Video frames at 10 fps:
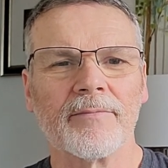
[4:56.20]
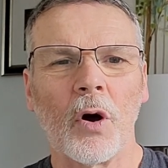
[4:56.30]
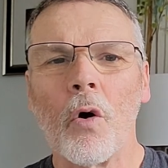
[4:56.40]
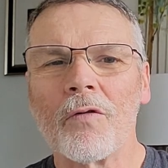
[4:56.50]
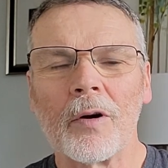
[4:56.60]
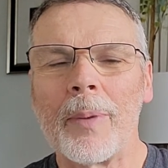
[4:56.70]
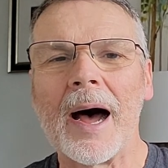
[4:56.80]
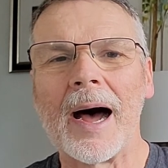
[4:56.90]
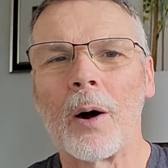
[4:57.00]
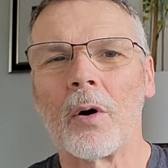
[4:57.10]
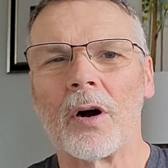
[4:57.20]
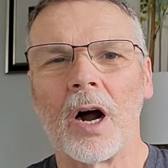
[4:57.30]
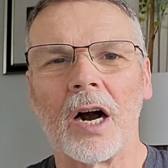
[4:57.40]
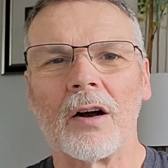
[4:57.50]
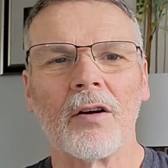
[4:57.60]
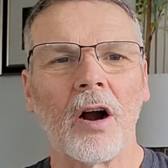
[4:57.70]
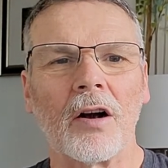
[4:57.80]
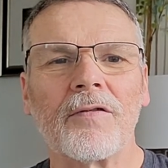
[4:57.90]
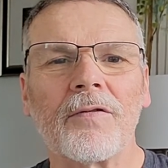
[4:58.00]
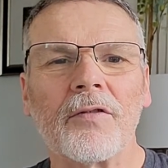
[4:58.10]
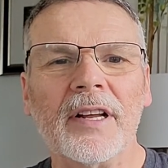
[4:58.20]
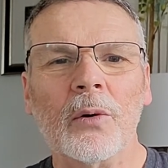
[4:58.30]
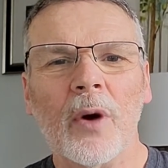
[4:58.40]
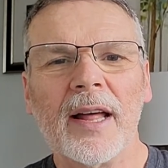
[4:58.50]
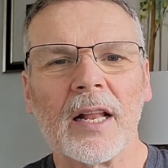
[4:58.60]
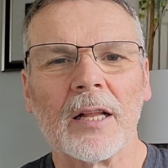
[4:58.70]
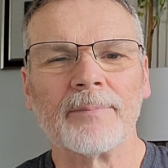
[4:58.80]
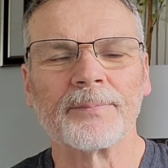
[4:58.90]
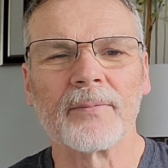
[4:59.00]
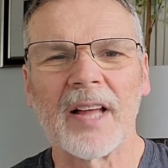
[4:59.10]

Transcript: overpower our free will.